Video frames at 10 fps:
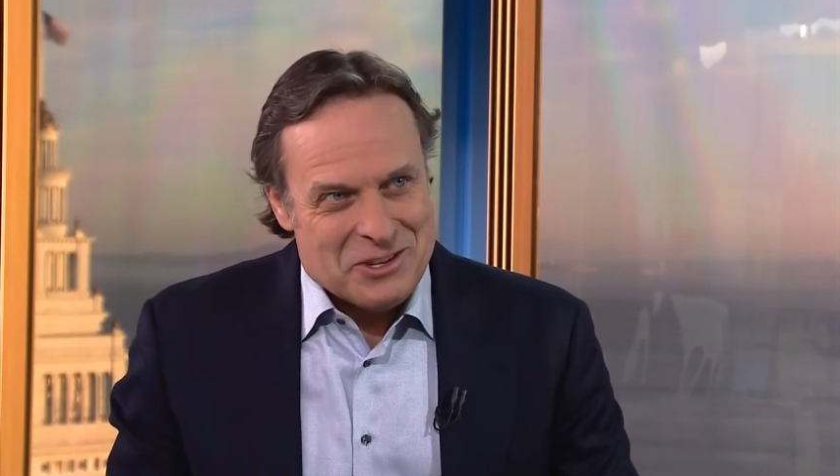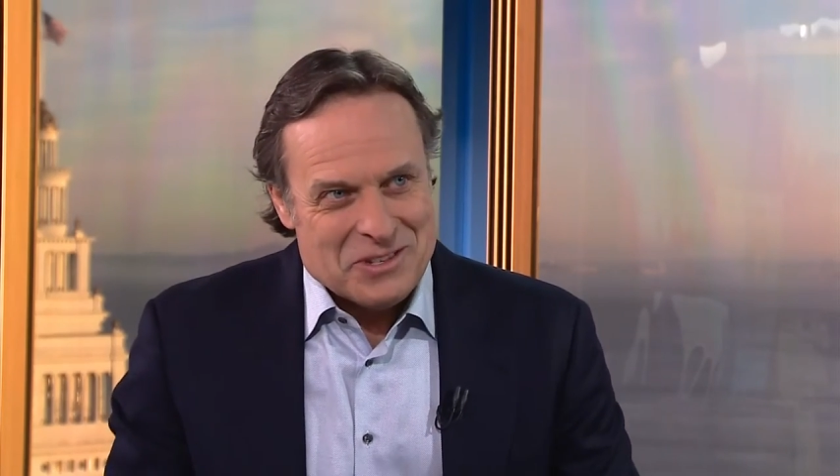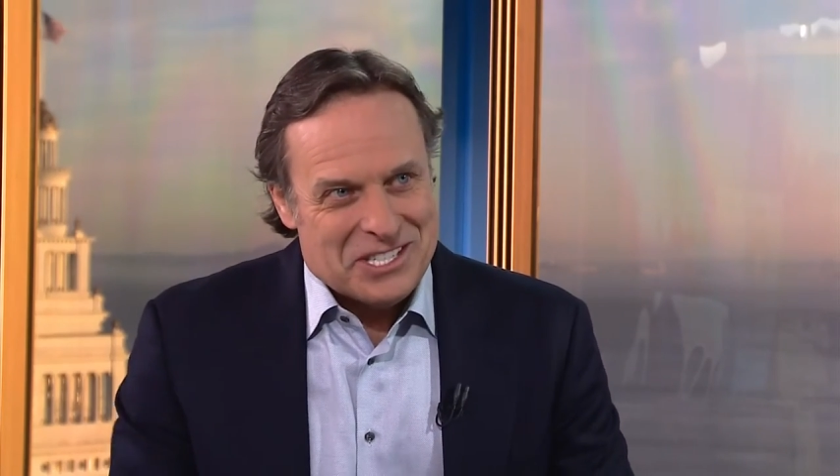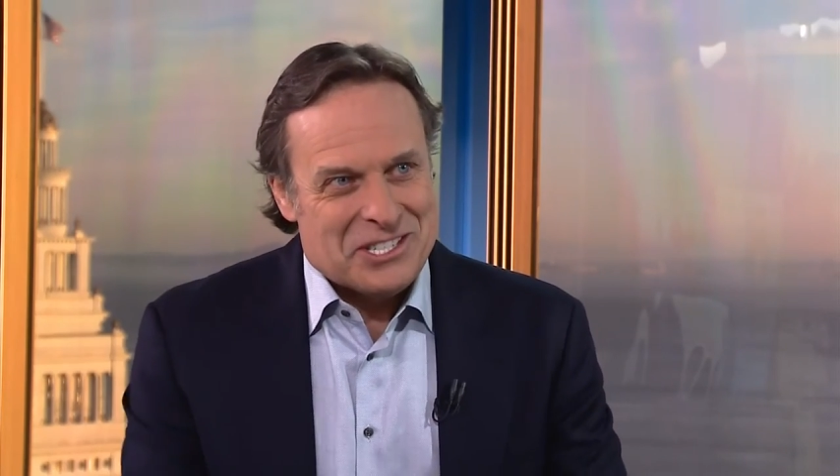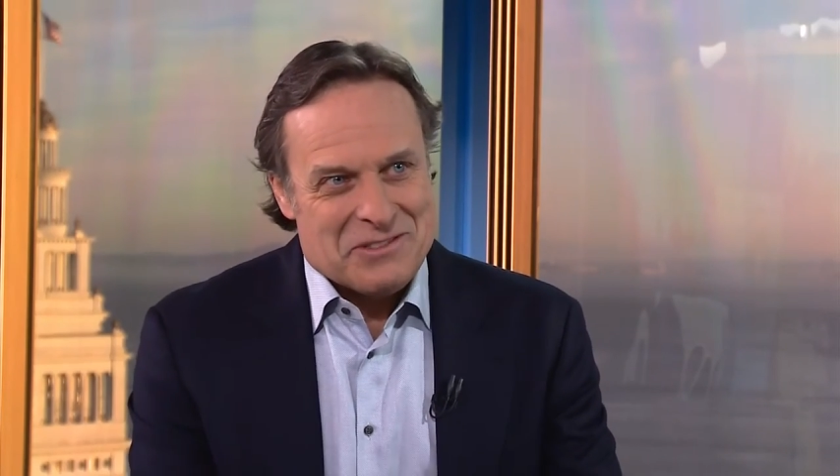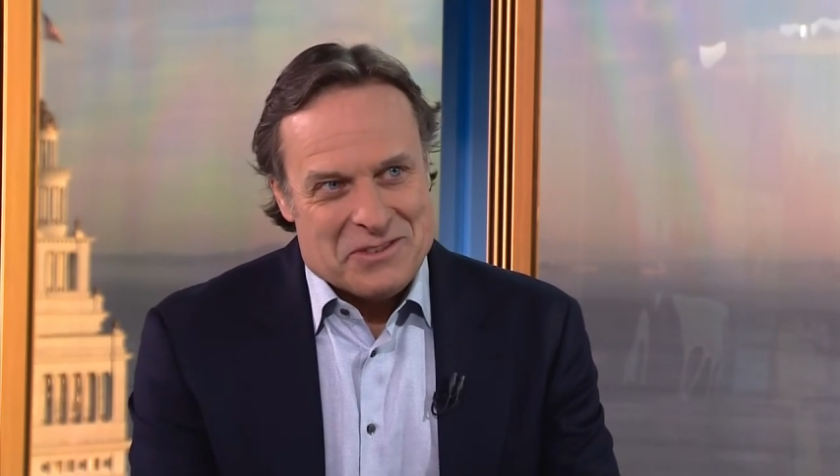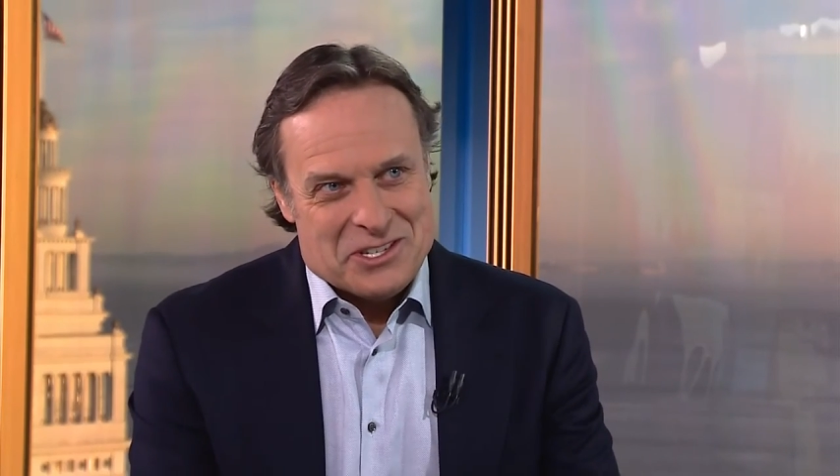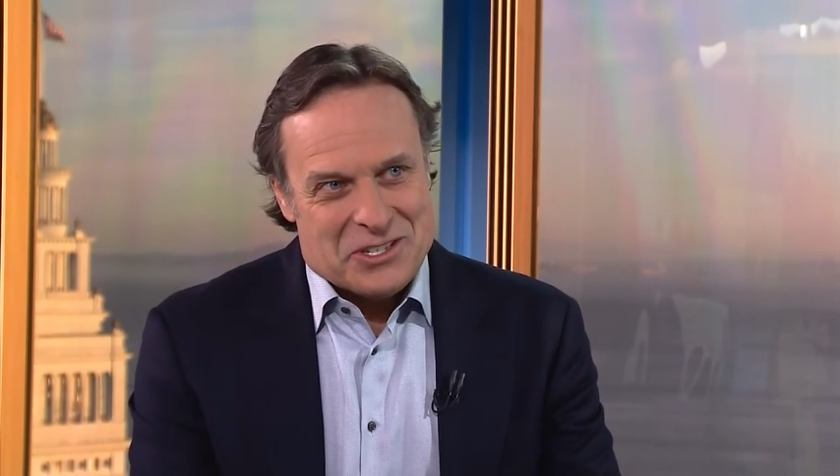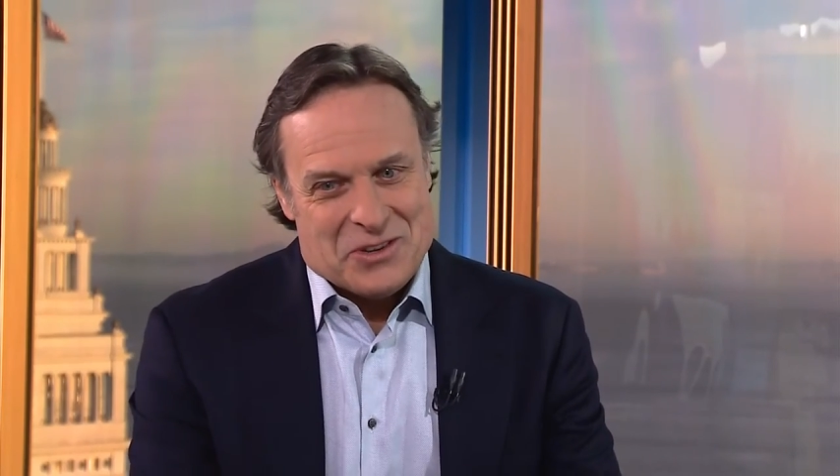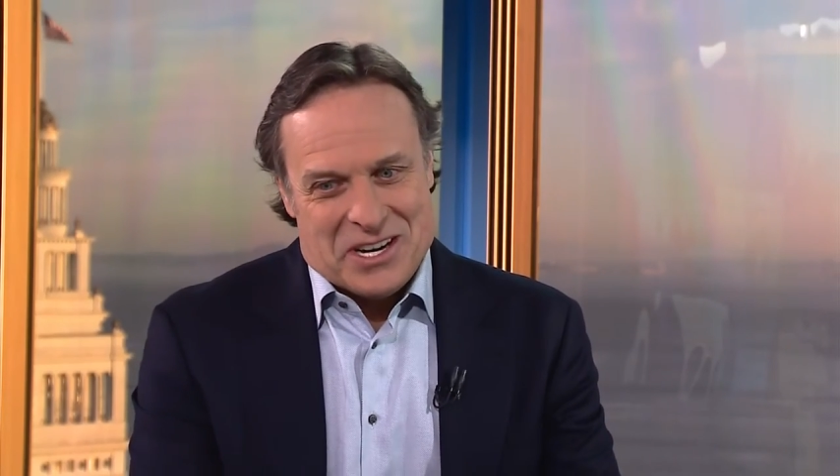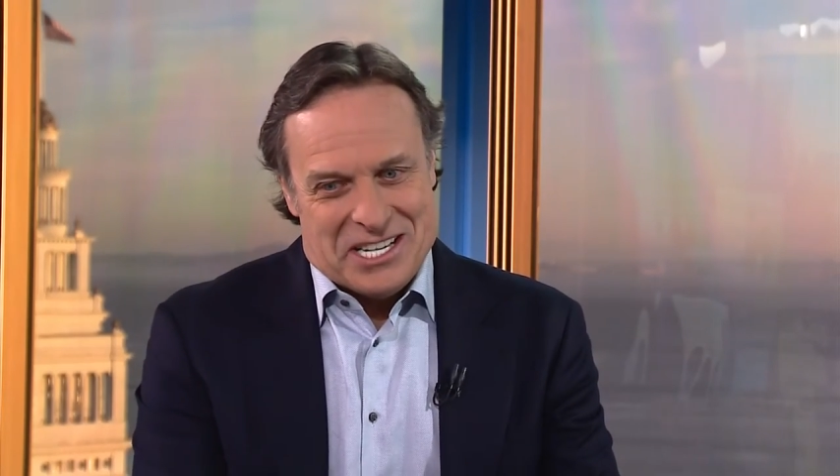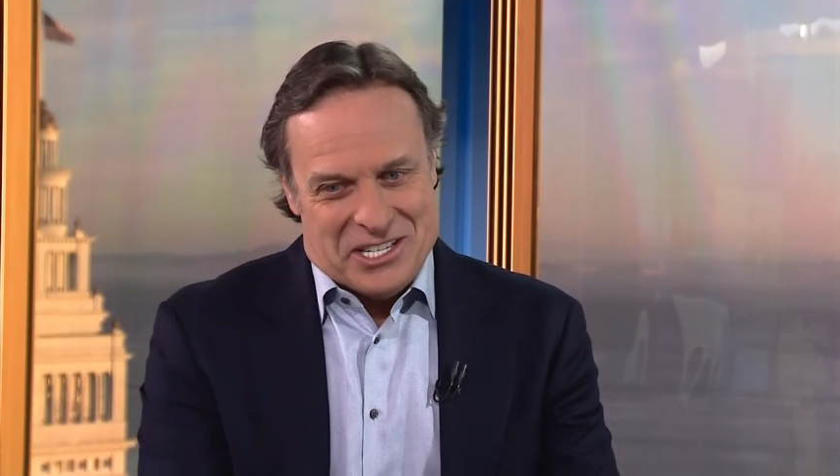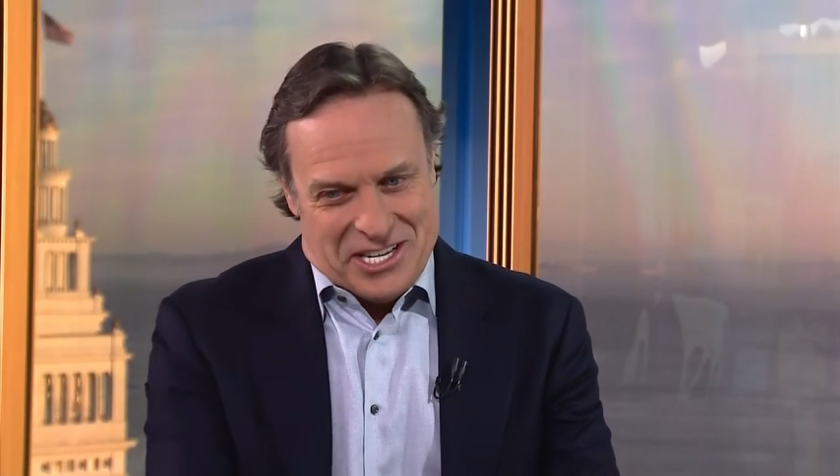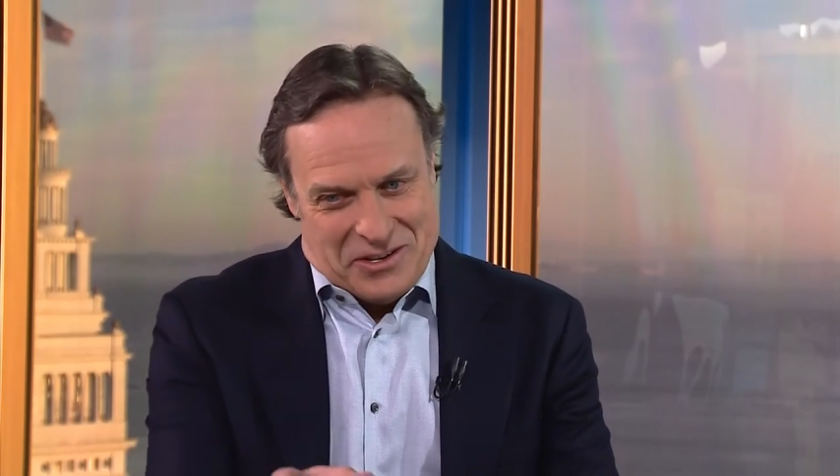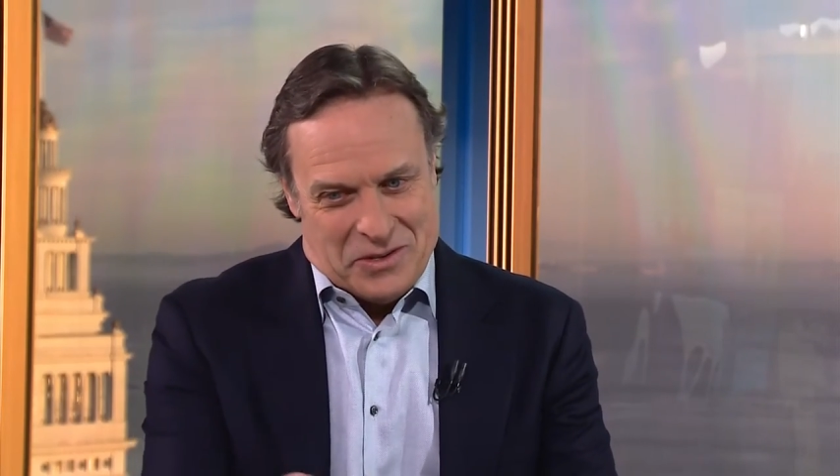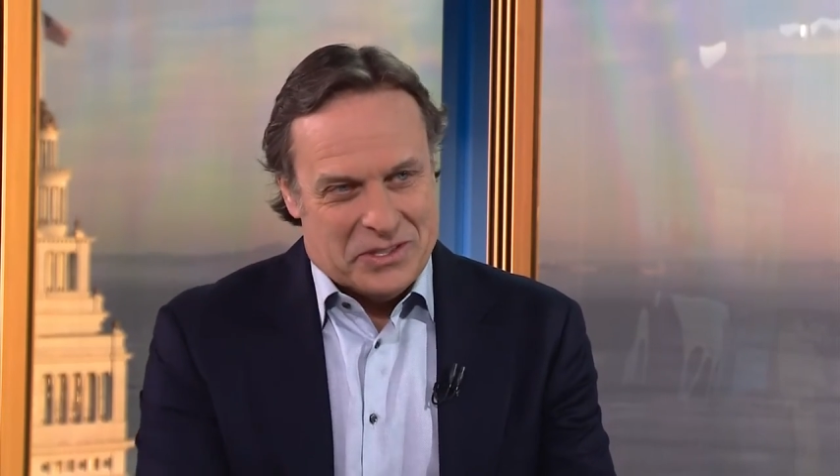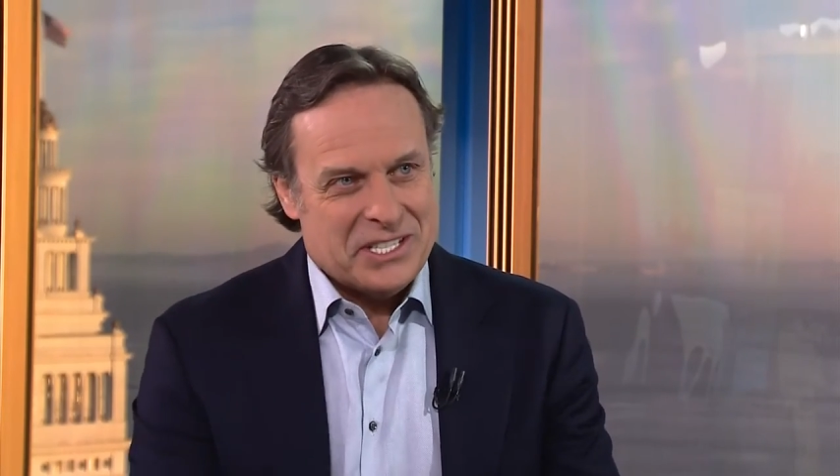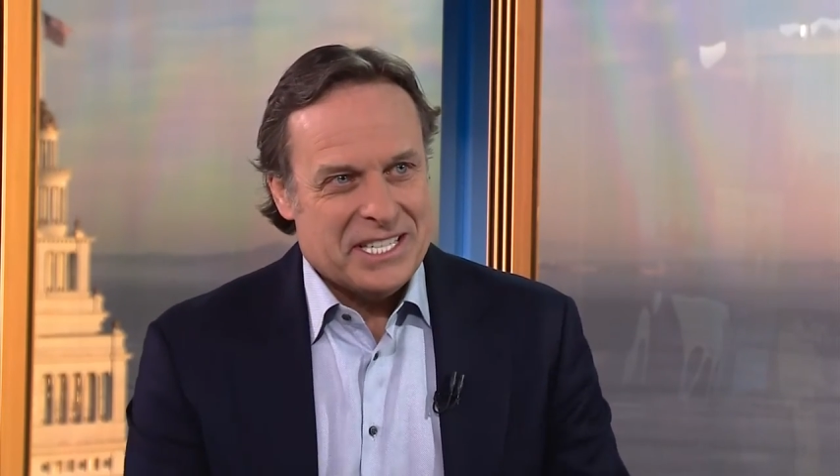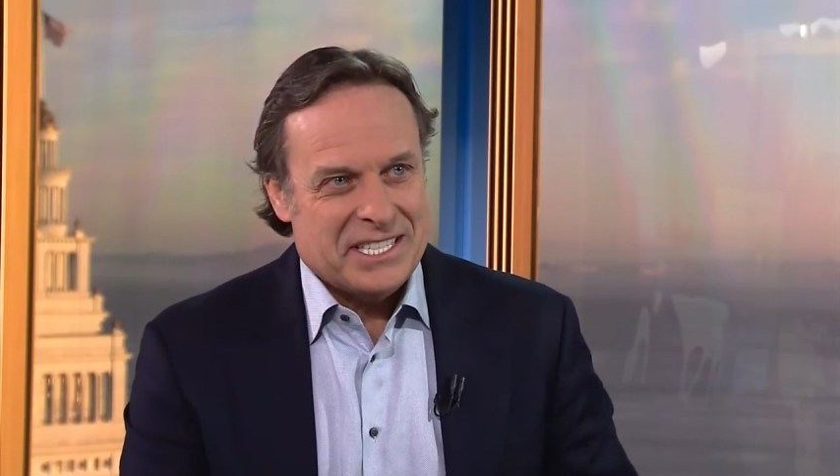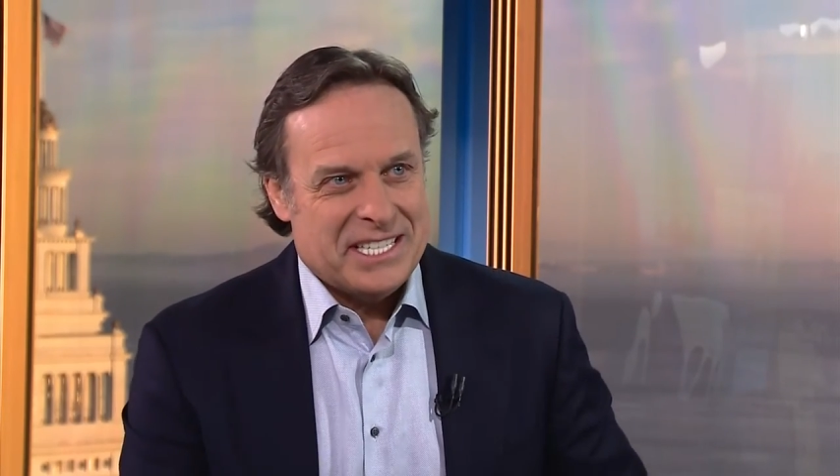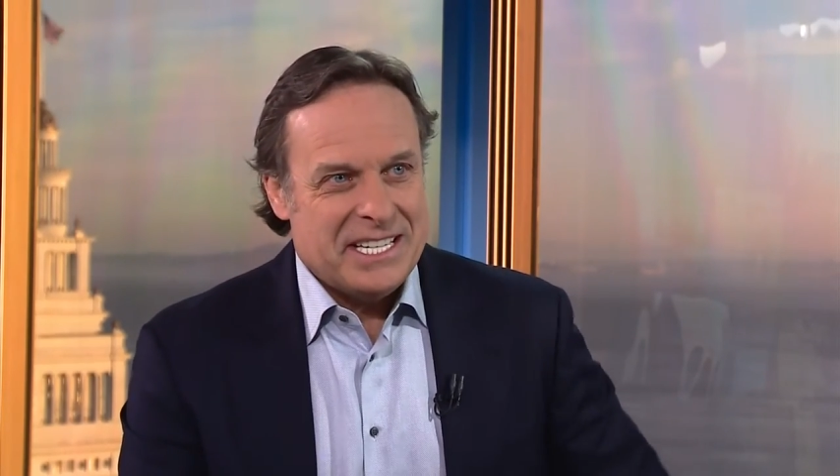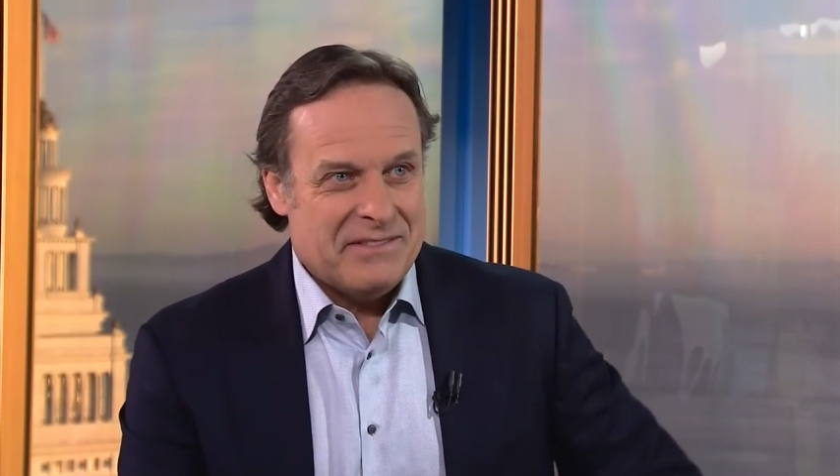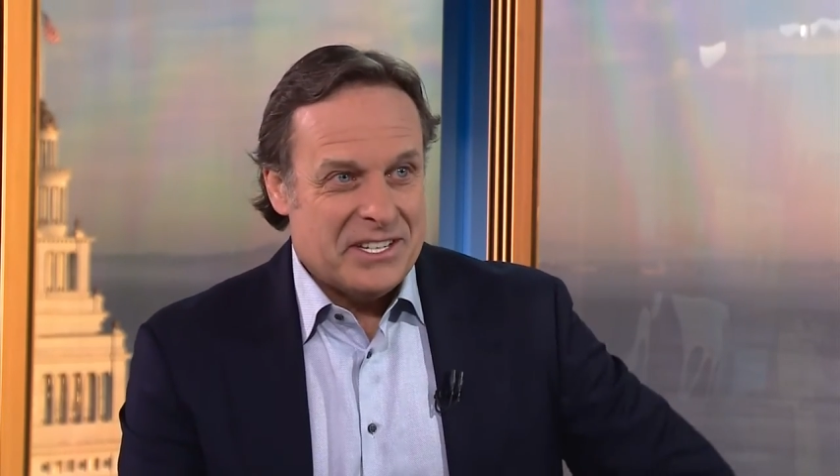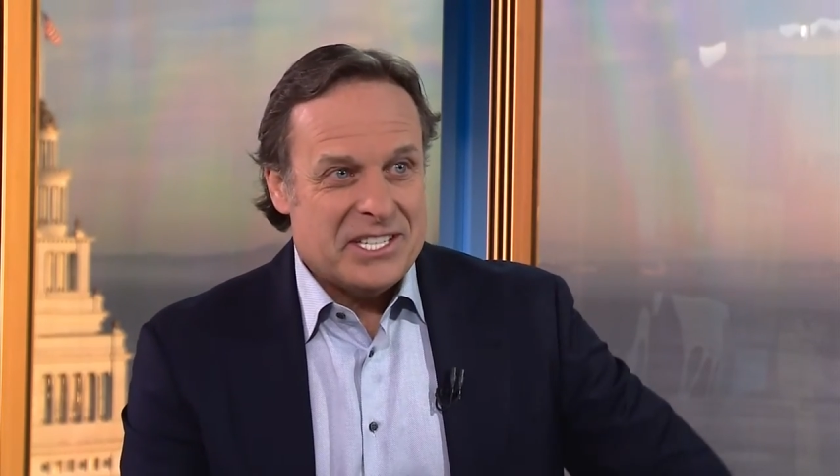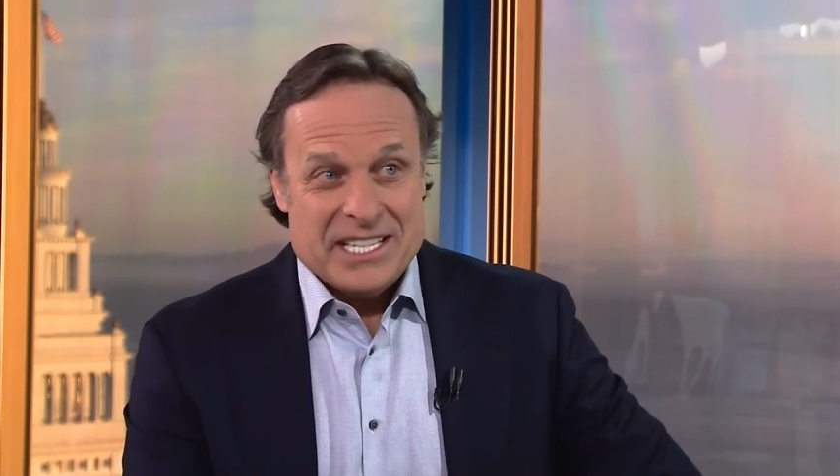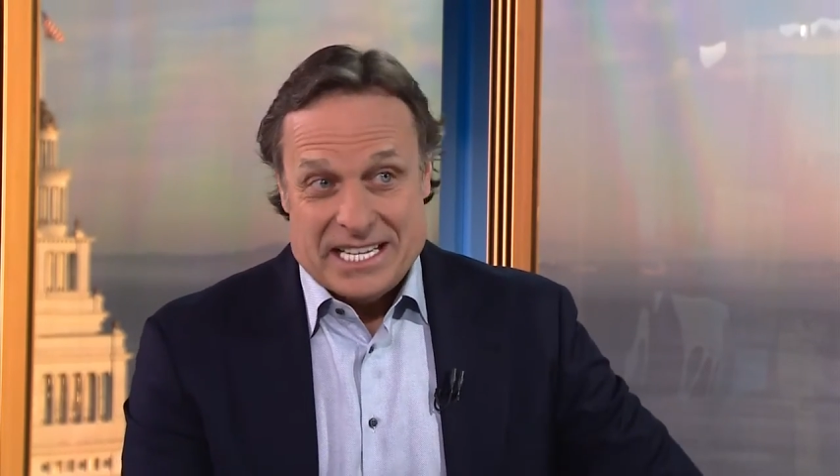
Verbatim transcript: doing server storage in our whole CEC division?